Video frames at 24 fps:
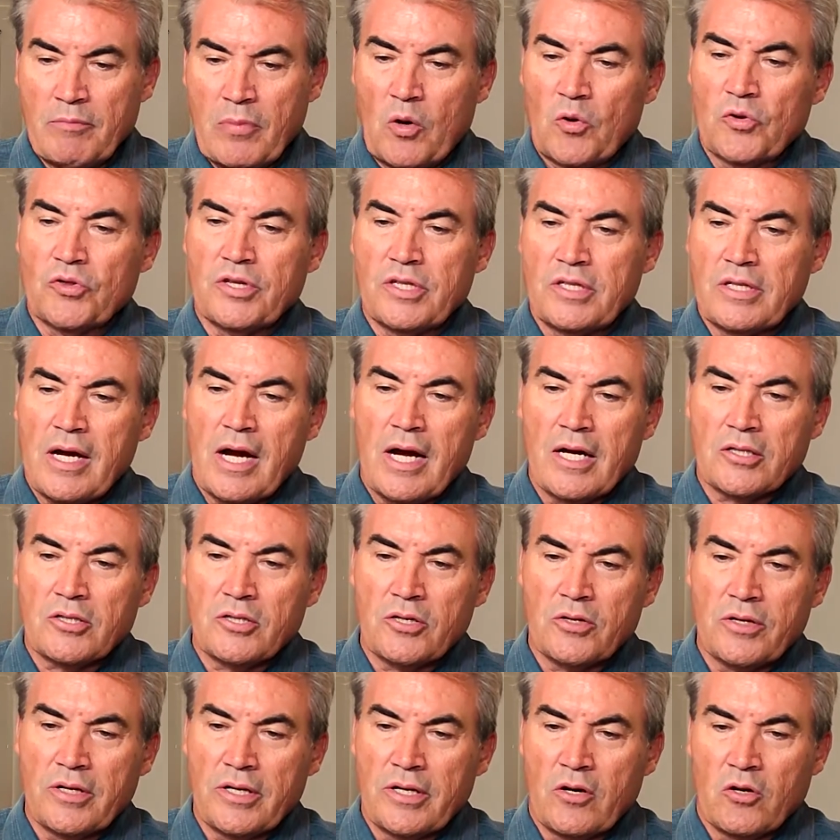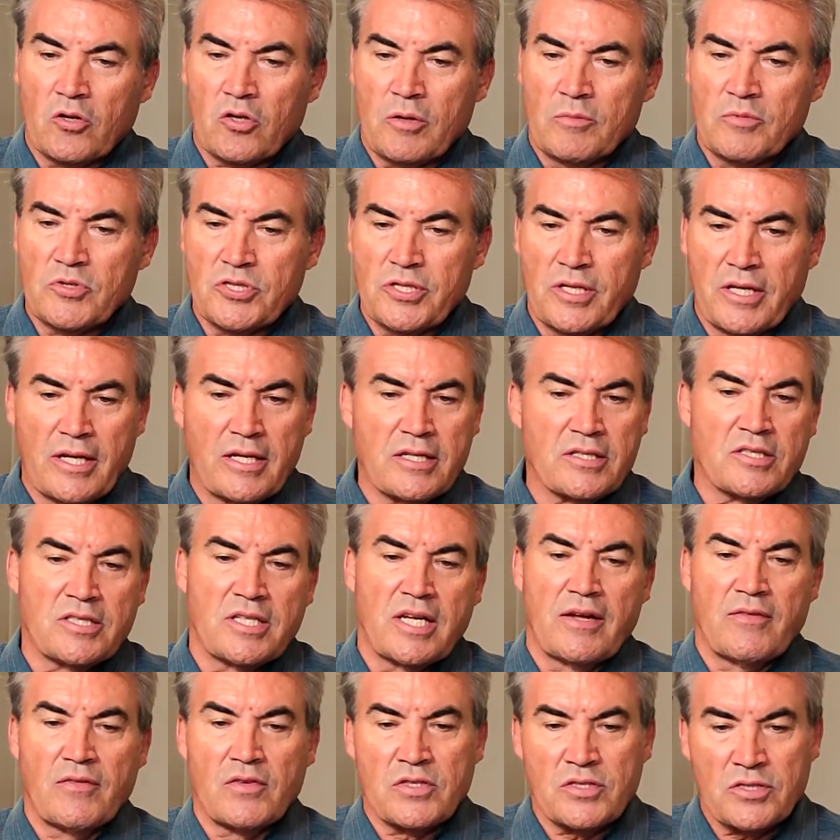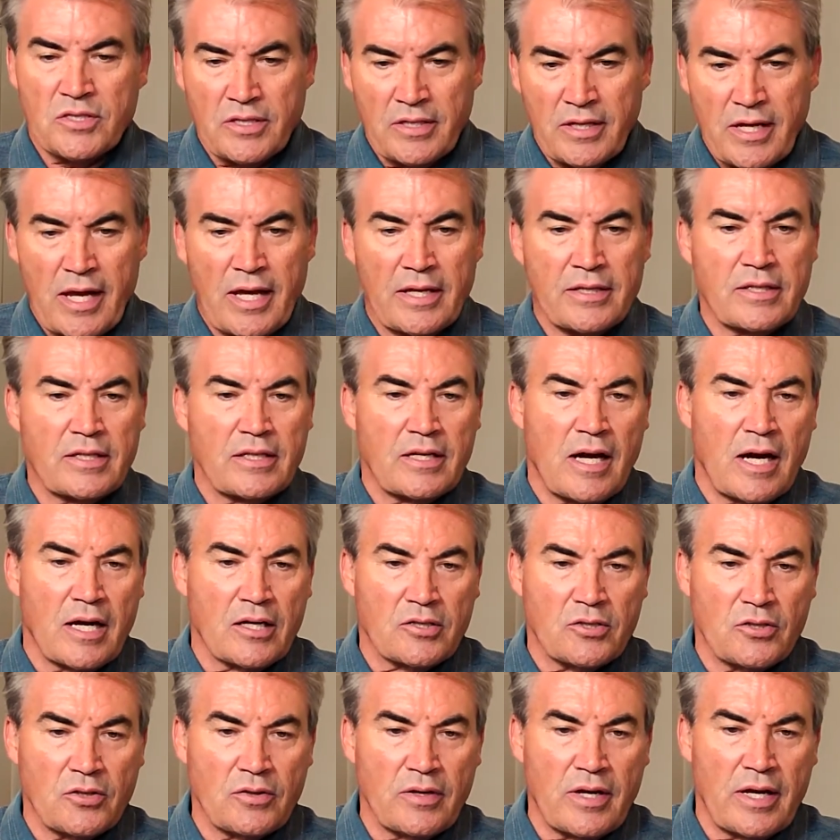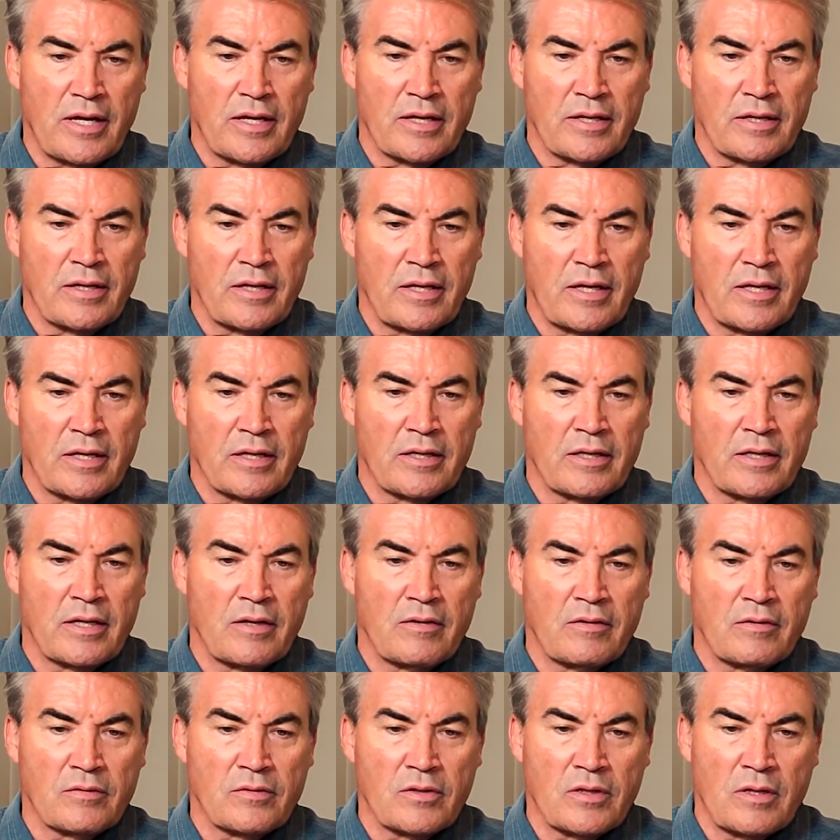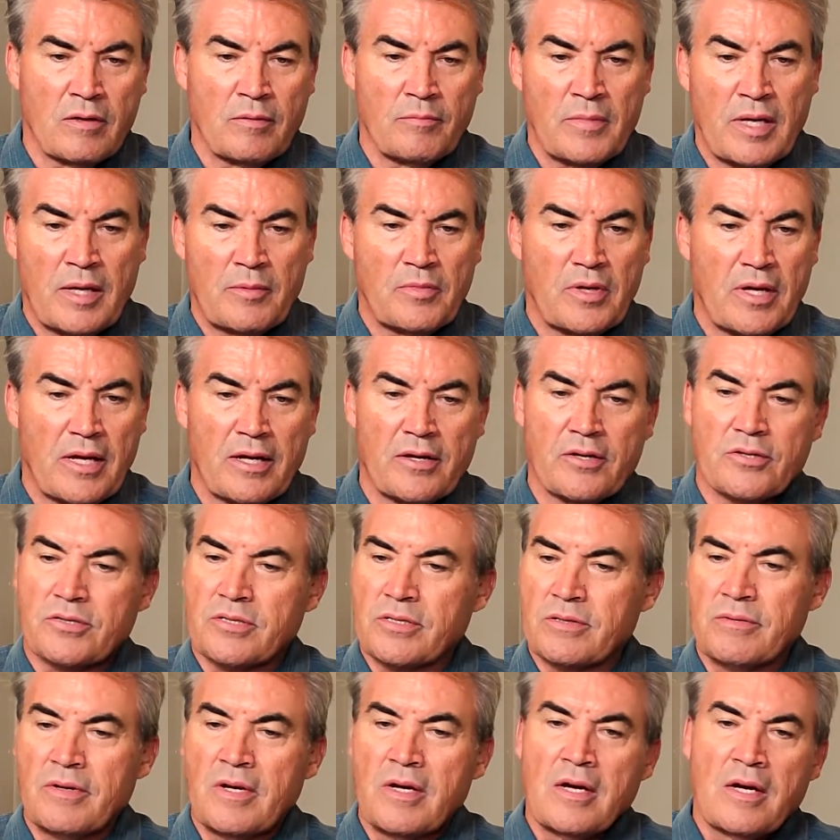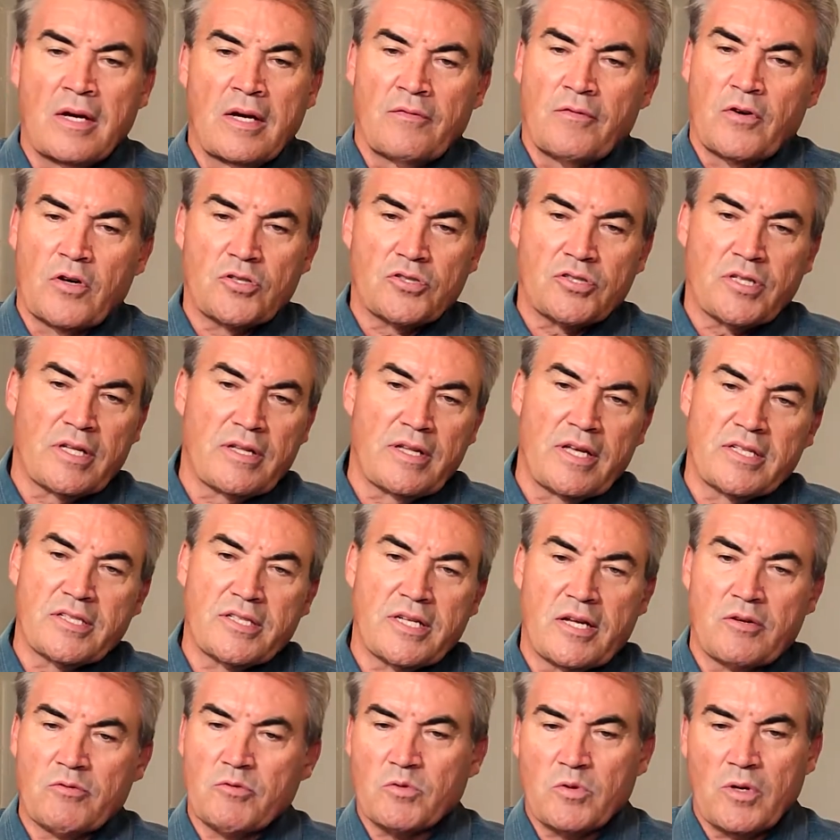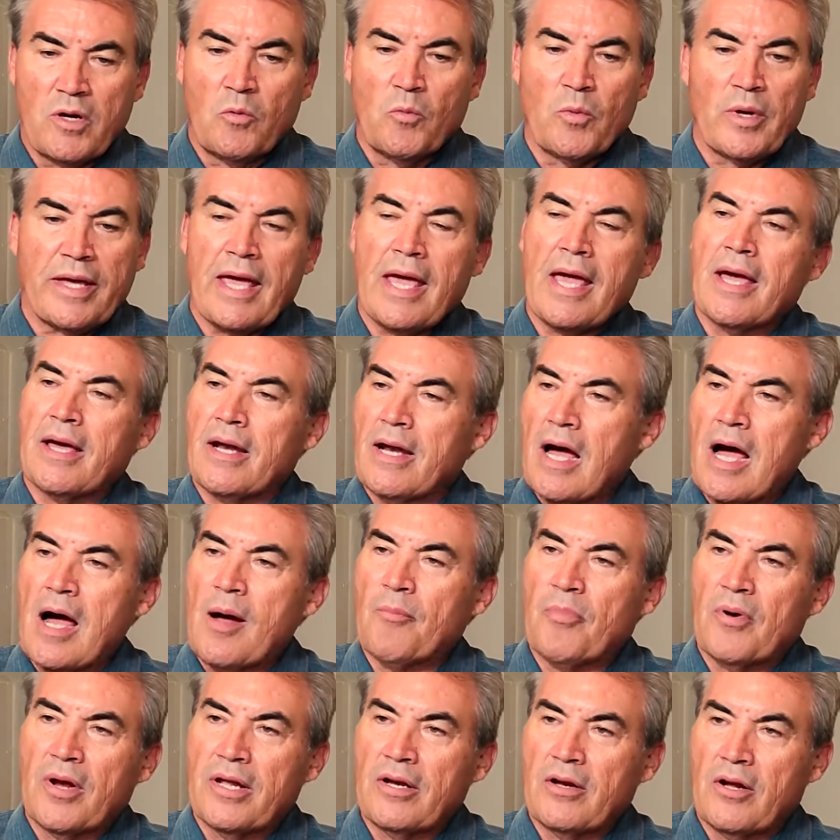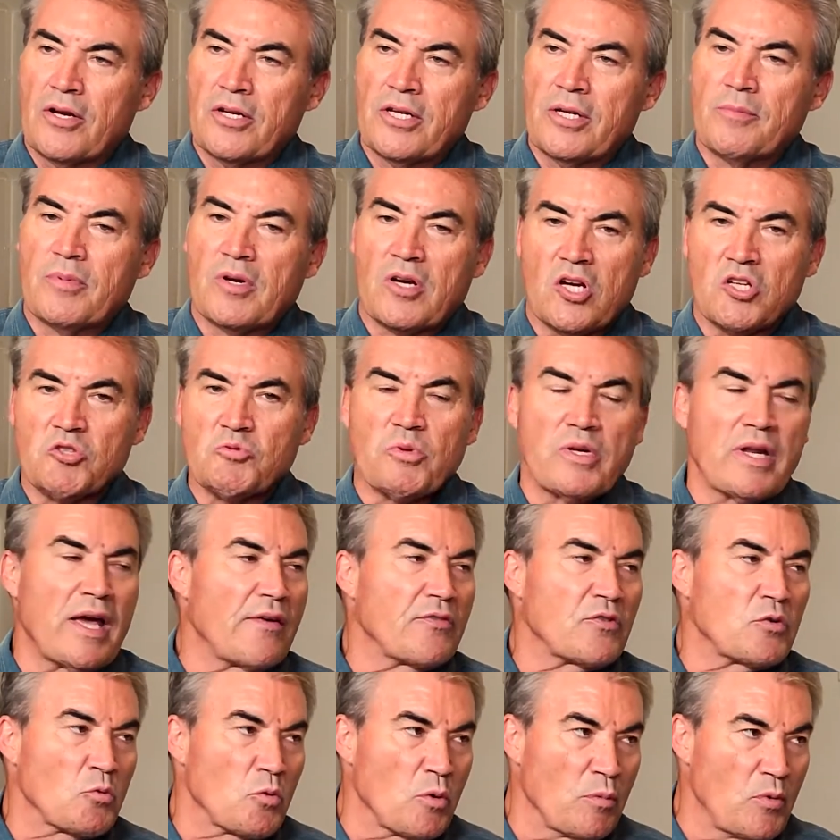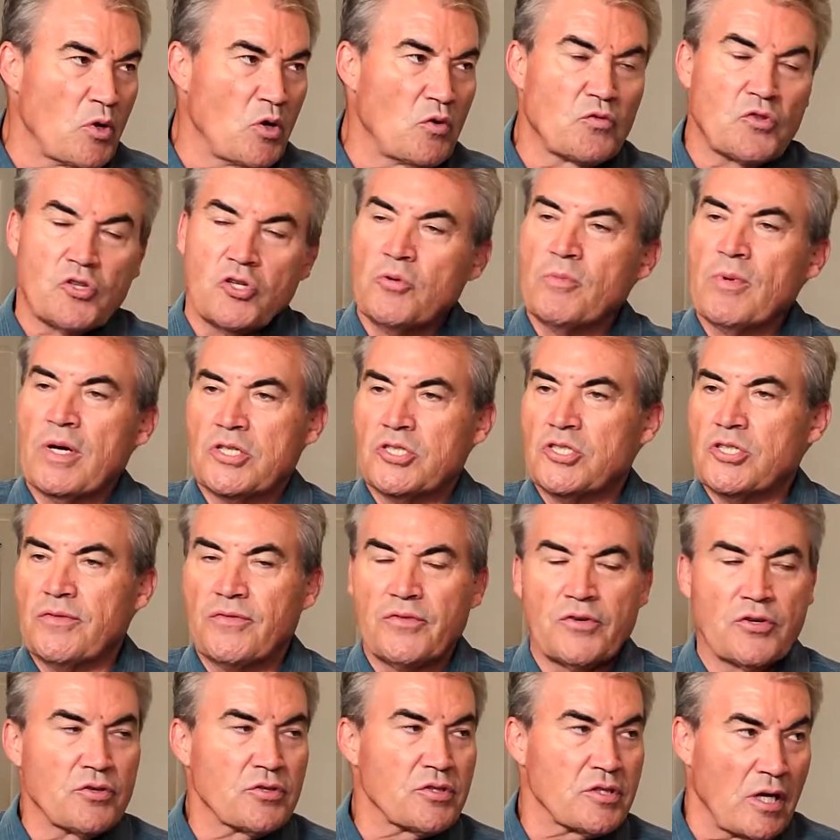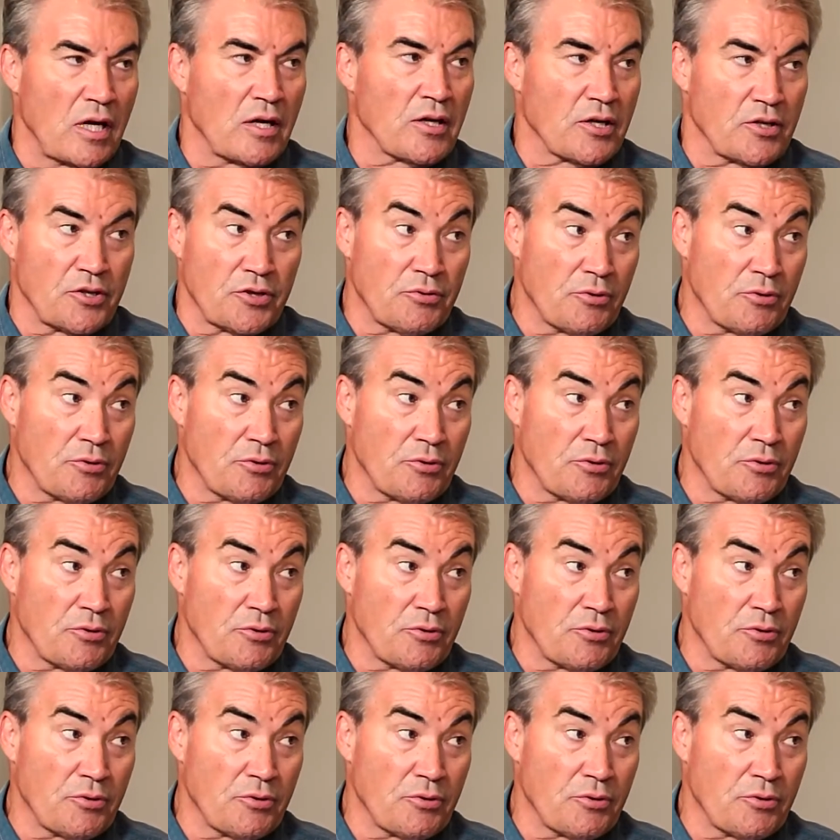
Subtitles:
both the doctor in Oklahoma City at Stevenson and the doctor in MD Anderson, first thing they said was, well, we can't operate on you because we'd have to remove too much of your tongue and